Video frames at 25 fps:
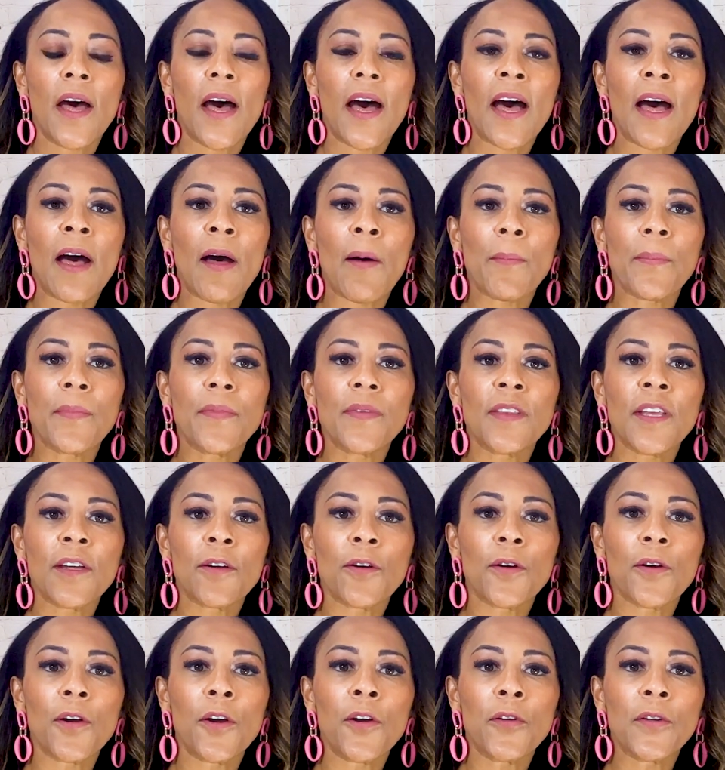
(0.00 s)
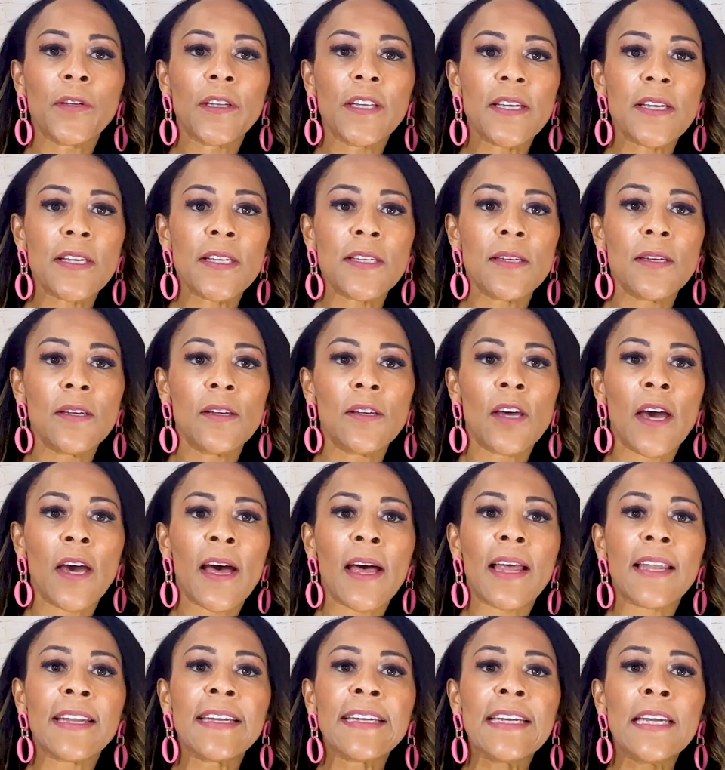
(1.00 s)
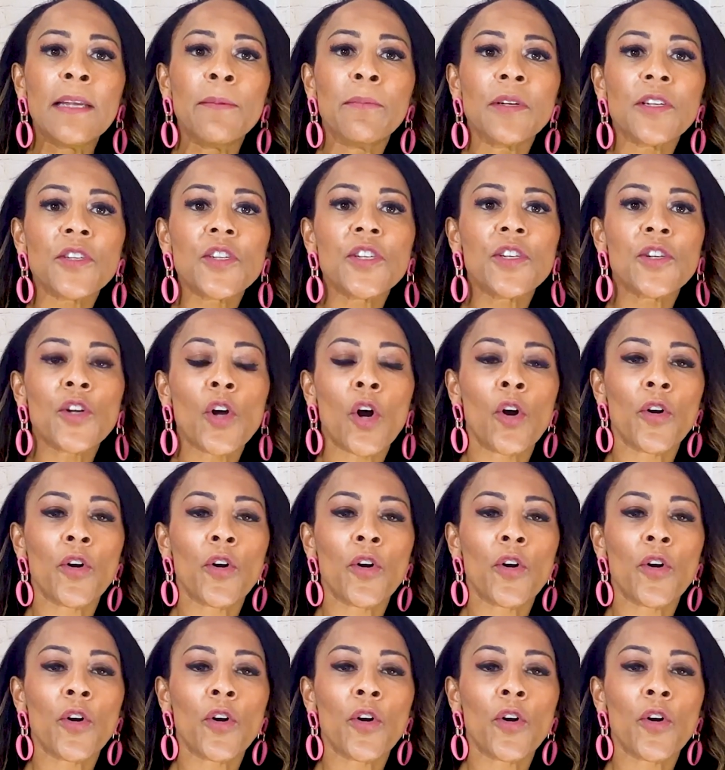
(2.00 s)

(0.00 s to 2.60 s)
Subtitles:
There are only limited